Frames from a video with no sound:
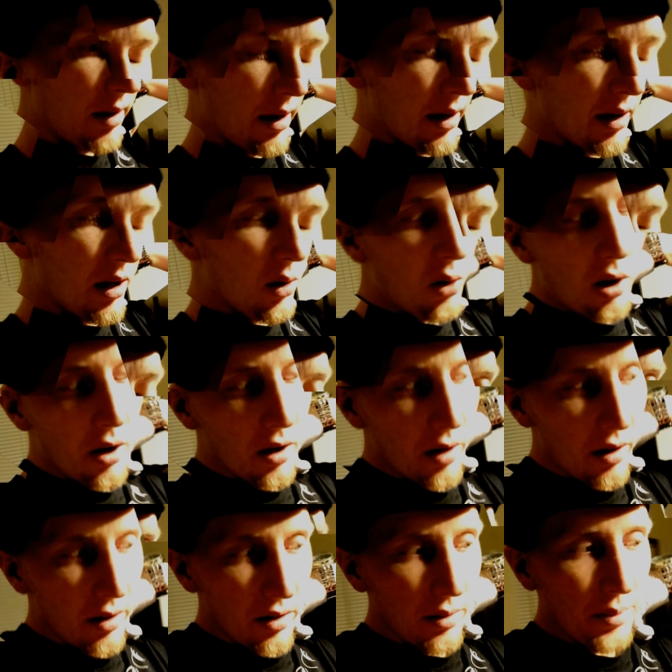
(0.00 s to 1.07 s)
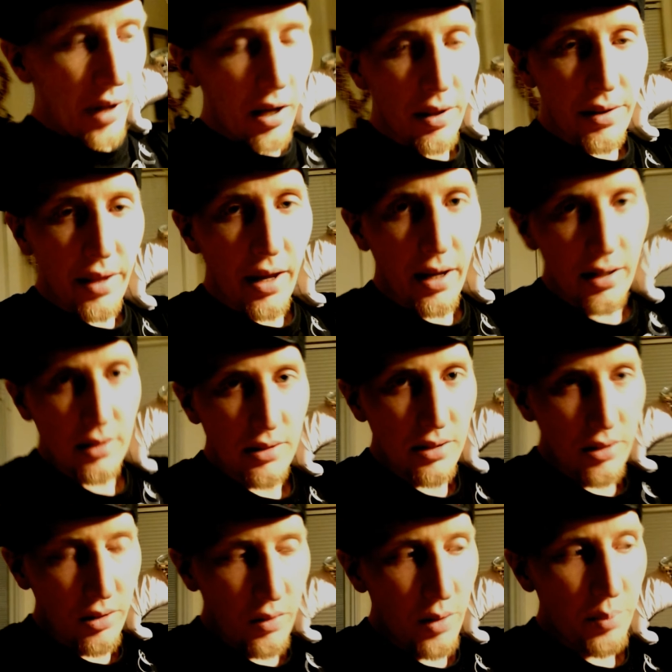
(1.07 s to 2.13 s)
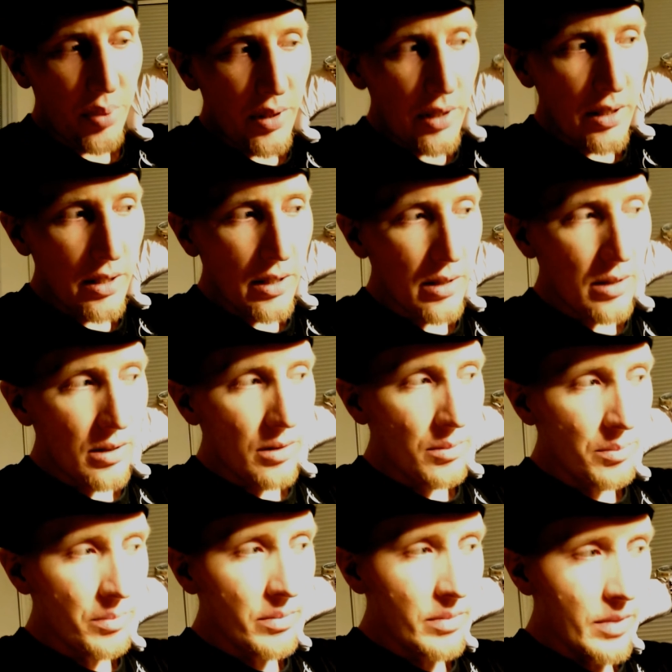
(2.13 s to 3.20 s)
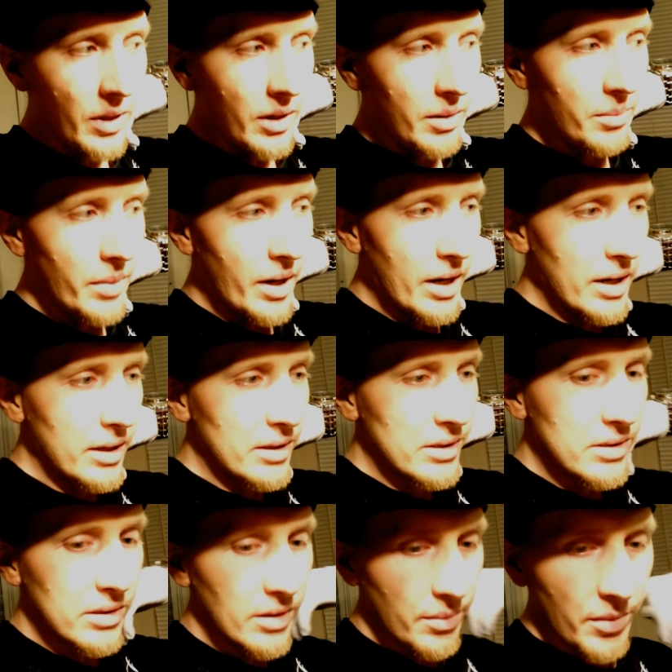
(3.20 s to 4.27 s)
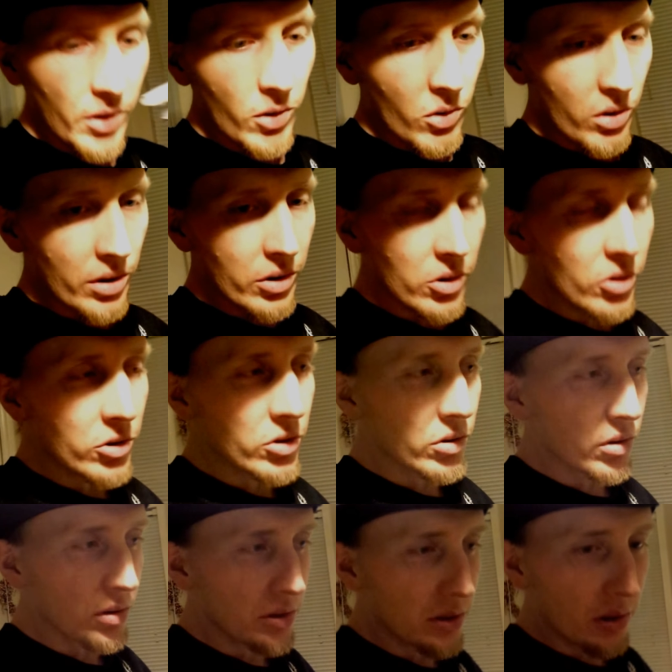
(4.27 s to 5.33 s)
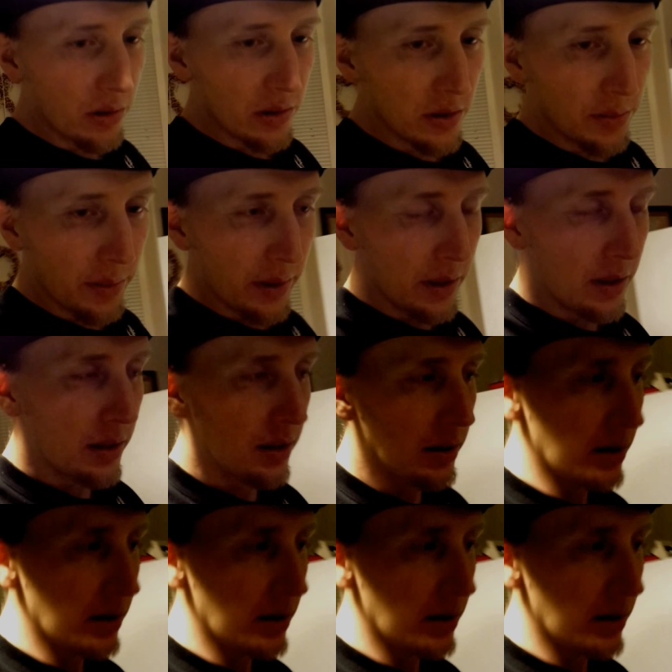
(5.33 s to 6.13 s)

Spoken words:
I can go on about that. So I'm pretty unbiased, or neutral, so to speak.